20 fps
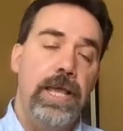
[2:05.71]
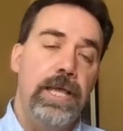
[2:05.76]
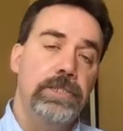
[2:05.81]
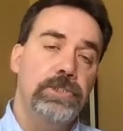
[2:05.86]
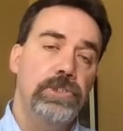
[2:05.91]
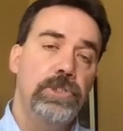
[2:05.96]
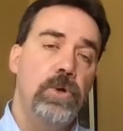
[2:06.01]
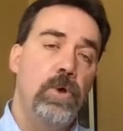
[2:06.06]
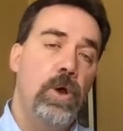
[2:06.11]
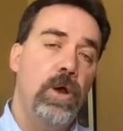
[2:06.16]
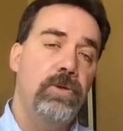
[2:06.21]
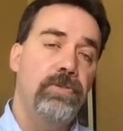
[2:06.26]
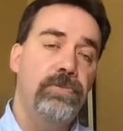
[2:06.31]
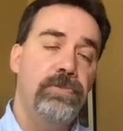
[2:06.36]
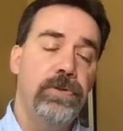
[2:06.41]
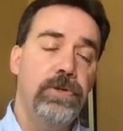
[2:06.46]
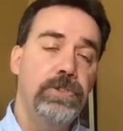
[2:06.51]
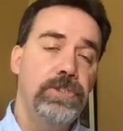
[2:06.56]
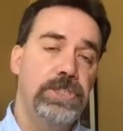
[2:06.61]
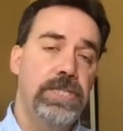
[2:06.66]
So our
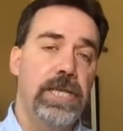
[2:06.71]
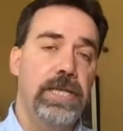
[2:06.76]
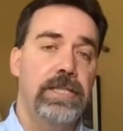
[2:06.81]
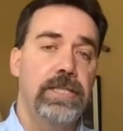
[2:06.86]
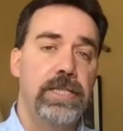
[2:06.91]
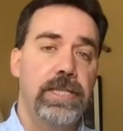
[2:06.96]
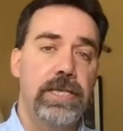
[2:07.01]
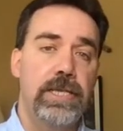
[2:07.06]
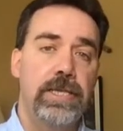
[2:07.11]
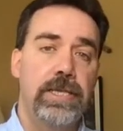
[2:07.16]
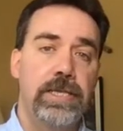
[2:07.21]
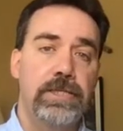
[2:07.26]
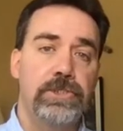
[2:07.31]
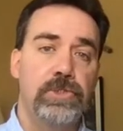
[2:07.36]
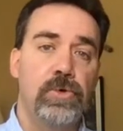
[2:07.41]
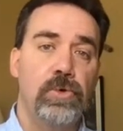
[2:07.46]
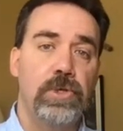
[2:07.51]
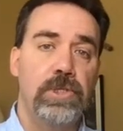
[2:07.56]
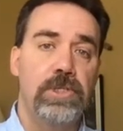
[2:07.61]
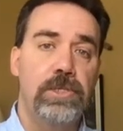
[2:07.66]
first technique is
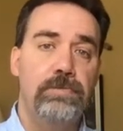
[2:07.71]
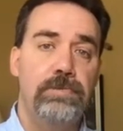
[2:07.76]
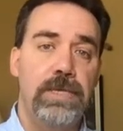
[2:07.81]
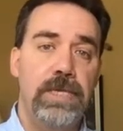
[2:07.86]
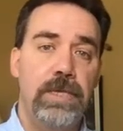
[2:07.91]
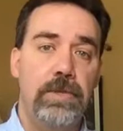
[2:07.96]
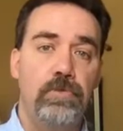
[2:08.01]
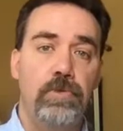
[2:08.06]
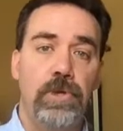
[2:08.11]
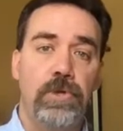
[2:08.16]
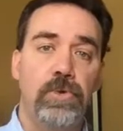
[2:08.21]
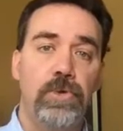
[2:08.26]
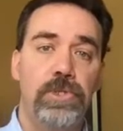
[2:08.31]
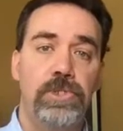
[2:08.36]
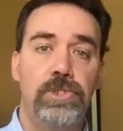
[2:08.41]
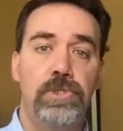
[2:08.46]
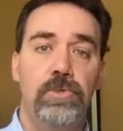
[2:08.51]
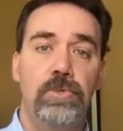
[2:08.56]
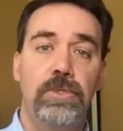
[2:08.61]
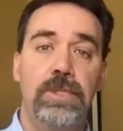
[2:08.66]
going to be, we're going
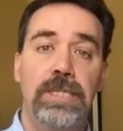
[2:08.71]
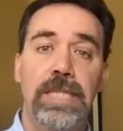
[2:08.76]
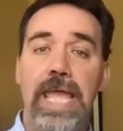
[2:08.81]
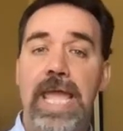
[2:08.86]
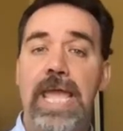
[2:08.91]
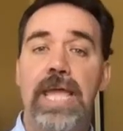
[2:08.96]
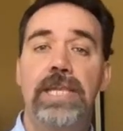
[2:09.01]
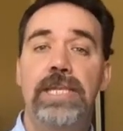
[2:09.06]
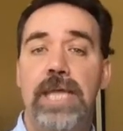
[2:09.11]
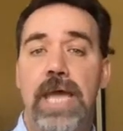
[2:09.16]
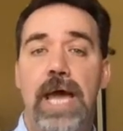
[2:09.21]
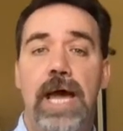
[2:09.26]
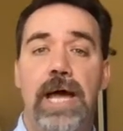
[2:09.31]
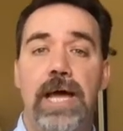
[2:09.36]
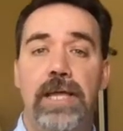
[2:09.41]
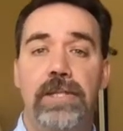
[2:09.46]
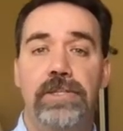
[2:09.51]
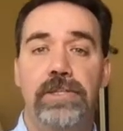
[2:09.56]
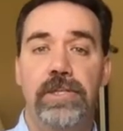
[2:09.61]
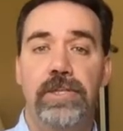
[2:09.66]
to land
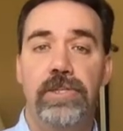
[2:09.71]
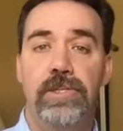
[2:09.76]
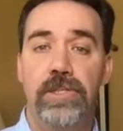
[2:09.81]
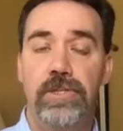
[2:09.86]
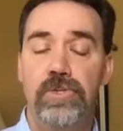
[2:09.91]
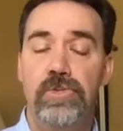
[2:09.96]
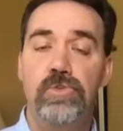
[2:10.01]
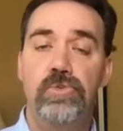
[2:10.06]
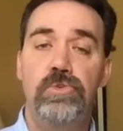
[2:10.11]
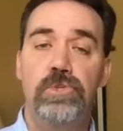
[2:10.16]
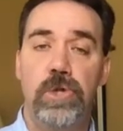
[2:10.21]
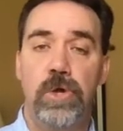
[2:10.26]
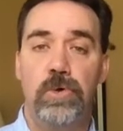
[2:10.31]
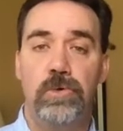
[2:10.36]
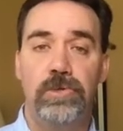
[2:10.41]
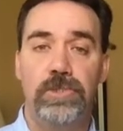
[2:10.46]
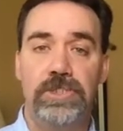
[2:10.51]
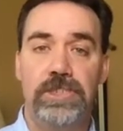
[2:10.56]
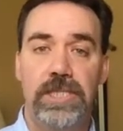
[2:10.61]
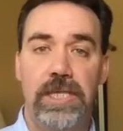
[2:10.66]
on the new
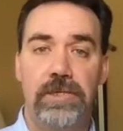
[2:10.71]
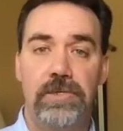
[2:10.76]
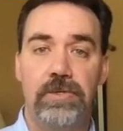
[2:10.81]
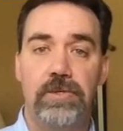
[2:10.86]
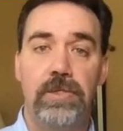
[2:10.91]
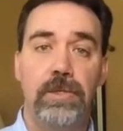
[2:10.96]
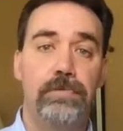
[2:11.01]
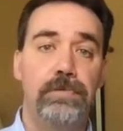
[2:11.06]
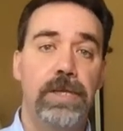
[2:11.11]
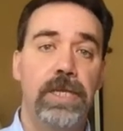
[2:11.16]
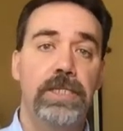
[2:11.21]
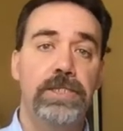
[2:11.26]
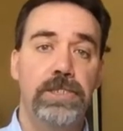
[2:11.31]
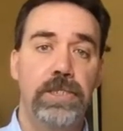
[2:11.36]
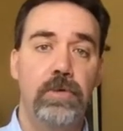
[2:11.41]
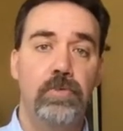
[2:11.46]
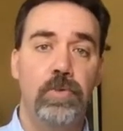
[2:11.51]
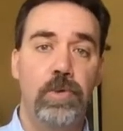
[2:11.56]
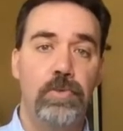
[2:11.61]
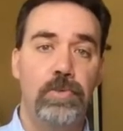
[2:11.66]
tonal center, the pitch
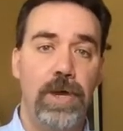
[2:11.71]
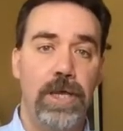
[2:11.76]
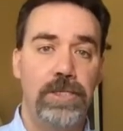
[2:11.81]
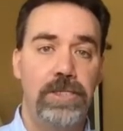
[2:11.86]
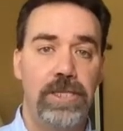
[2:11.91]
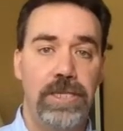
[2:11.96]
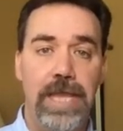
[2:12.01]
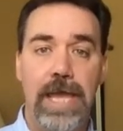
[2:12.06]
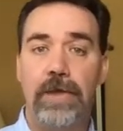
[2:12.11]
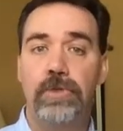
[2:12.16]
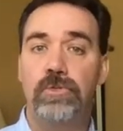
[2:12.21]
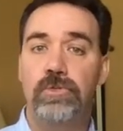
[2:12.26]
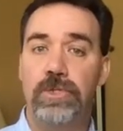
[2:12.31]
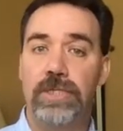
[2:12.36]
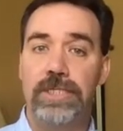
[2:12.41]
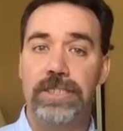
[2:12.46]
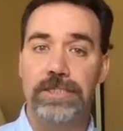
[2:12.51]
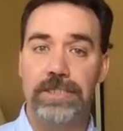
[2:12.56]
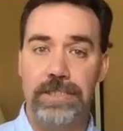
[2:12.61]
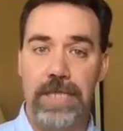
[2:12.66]
that we want to now
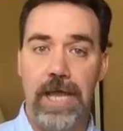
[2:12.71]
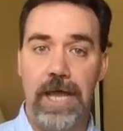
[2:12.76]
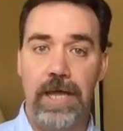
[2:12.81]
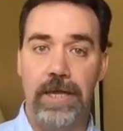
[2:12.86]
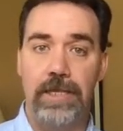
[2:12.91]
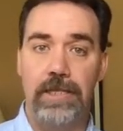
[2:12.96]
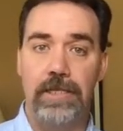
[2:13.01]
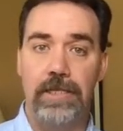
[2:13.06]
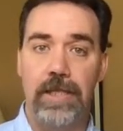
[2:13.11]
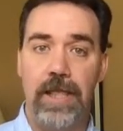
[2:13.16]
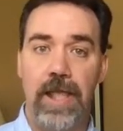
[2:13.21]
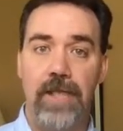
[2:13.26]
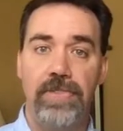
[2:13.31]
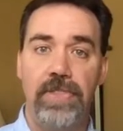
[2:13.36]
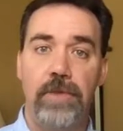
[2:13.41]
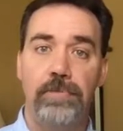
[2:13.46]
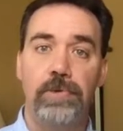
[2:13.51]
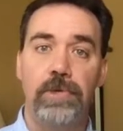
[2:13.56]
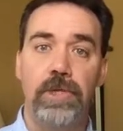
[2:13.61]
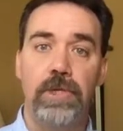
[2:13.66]
treat as tonic, and
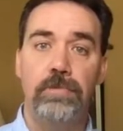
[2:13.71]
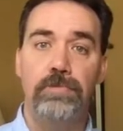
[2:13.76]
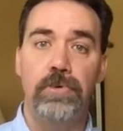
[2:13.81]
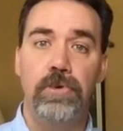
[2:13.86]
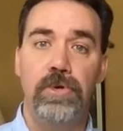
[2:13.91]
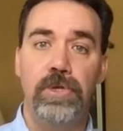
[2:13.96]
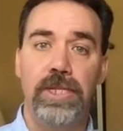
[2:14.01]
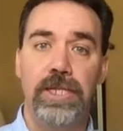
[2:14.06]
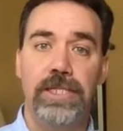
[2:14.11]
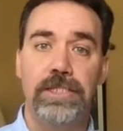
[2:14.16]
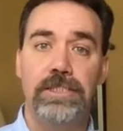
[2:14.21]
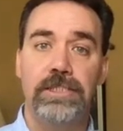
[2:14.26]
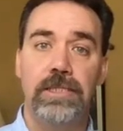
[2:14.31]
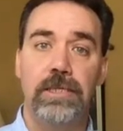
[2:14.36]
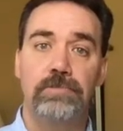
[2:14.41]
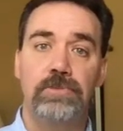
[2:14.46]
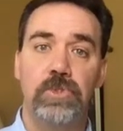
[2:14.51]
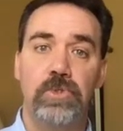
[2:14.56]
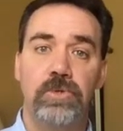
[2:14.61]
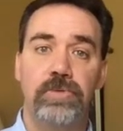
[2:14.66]
then we're going to put in
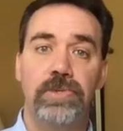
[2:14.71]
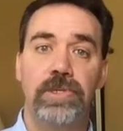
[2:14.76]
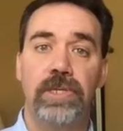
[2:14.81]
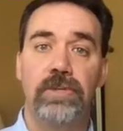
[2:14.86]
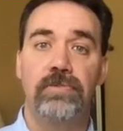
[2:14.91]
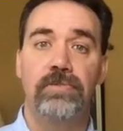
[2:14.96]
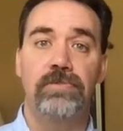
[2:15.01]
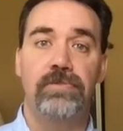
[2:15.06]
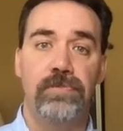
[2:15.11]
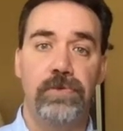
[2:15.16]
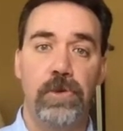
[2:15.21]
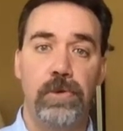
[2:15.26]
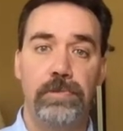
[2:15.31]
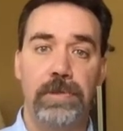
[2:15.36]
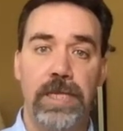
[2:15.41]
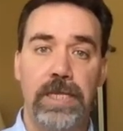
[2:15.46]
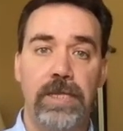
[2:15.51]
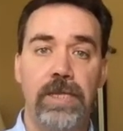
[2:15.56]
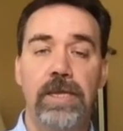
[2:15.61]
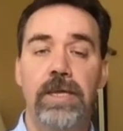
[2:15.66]
some sort of
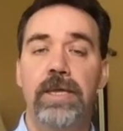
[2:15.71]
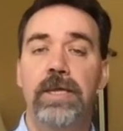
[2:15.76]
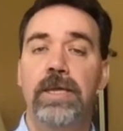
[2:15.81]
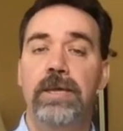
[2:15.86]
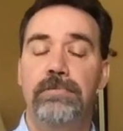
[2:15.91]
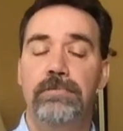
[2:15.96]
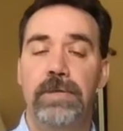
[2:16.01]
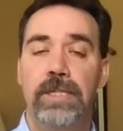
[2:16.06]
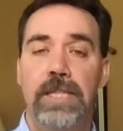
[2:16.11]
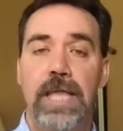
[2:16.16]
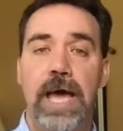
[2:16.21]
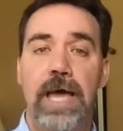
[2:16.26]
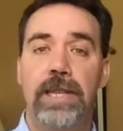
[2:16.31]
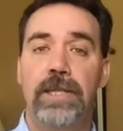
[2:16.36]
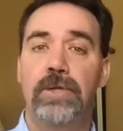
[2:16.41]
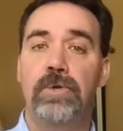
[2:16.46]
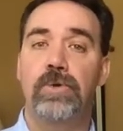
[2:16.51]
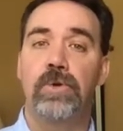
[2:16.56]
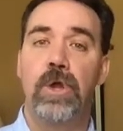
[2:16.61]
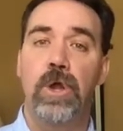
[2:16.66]
confirming
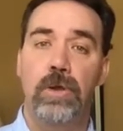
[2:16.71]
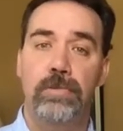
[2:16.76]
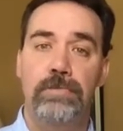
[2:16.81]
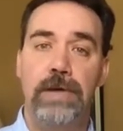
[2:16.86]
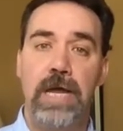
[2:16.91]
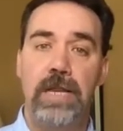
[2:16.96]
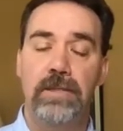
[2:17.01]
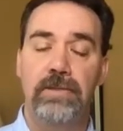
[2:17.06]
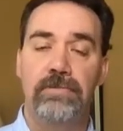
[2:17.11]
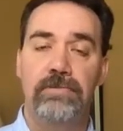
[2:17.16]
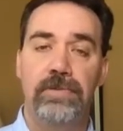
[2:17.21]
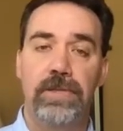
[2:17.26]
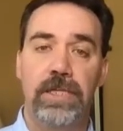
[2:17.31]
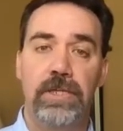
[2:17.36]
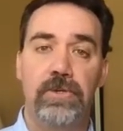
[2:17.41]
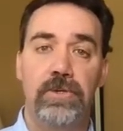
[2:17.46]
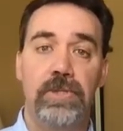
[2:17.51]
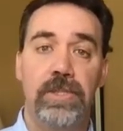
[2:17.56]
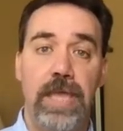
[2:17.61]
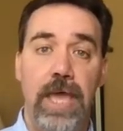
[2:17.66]
melodic or harmonic
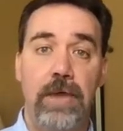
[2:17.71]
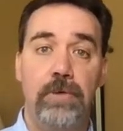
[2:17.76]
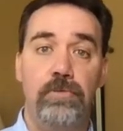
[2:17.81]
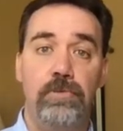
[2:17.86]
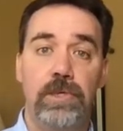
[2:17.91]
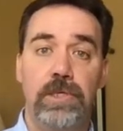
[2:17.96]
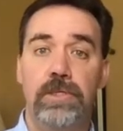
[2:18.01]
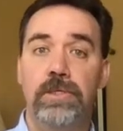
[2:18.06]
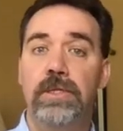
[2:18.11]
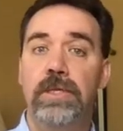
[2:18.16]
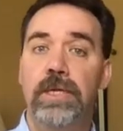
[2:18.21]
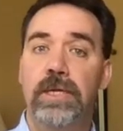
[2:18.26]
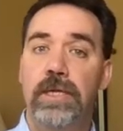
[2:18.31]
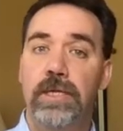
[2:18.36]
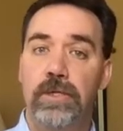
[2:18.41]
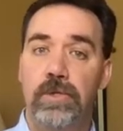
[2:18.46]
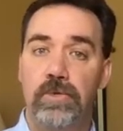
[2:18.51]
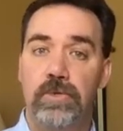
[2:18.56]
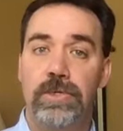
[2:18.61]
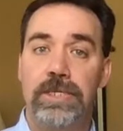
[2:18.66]
figure that will
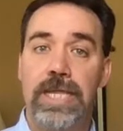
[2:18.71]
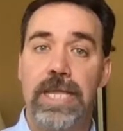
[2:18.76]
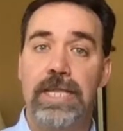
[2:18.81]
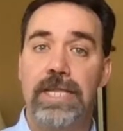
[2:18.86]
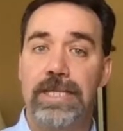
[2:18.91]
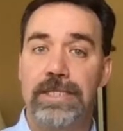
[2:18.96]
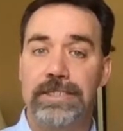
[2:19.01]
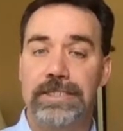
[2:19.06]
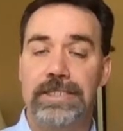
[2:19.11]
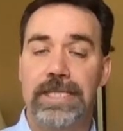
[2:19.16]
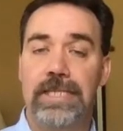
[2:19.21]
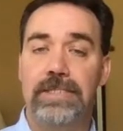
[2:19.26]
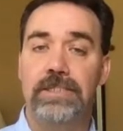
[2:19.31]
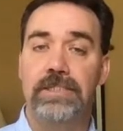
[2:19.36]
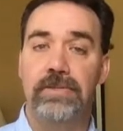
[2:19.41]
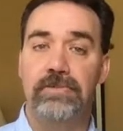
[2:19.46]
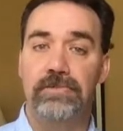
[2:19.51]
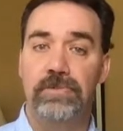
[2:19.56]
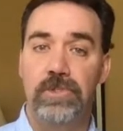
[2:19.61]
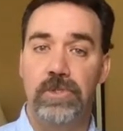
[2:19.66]
create a sense
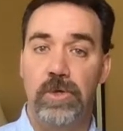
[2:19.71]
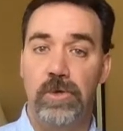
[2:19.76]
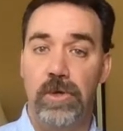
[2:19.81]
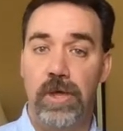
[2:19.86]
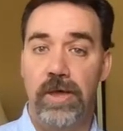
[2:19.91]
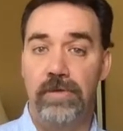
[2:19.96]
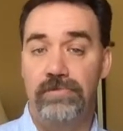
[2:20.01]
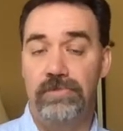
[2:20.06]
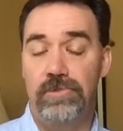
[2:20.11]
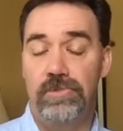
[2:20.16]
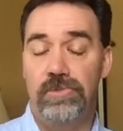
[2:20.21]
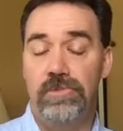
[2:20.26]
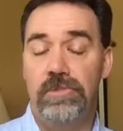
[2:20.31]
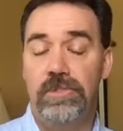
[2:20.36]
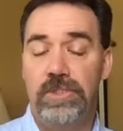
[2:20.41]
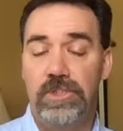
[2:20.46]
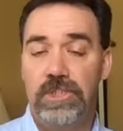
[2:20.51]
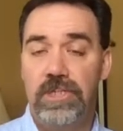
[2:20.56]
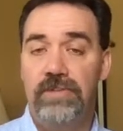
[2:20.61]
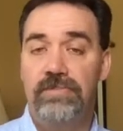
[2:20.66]
of
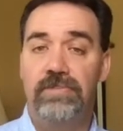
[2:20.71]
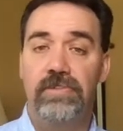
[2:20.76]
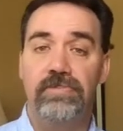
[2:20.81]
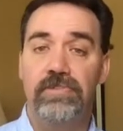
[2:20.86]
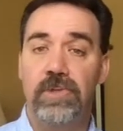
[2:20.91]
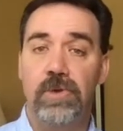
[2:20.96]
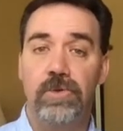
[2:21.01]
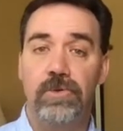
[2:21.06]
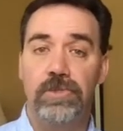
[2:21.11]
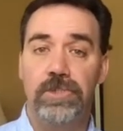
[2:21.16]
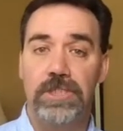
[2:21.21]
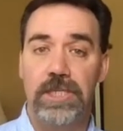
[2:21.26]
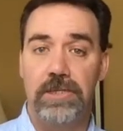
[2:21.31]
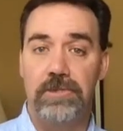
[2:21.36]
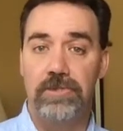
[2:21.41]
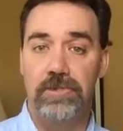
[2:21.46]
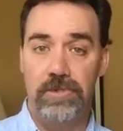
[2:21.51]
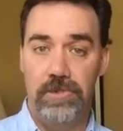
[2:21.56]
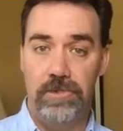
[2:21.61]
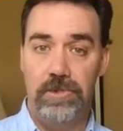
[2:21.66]
shift of tonal
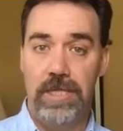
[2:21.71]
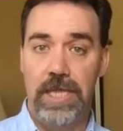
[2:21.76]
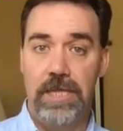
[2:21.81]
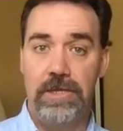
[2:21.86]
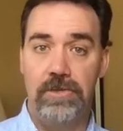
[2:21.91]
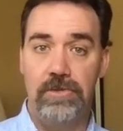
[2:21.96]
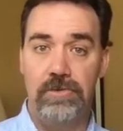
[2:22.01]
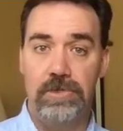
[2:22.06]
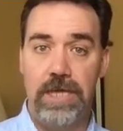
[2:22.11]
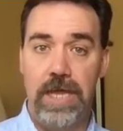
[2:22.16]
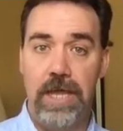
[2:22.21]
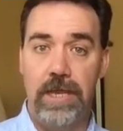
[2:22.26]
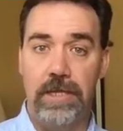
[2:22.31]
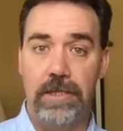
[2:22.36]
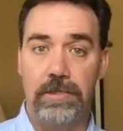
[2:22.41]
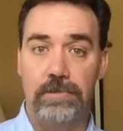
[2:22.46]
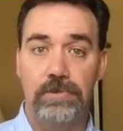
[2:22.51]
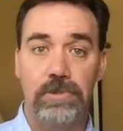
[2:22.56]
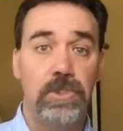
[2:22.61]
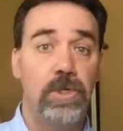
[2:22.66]
center to that new tonic.
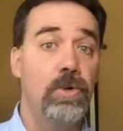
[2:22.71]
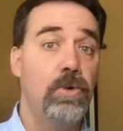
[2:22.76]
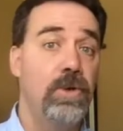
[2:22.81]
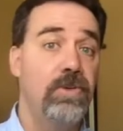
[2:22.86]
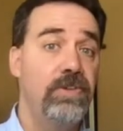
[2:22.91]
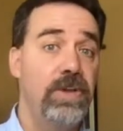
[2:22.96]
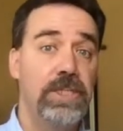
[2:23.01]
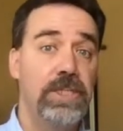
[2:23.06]
So if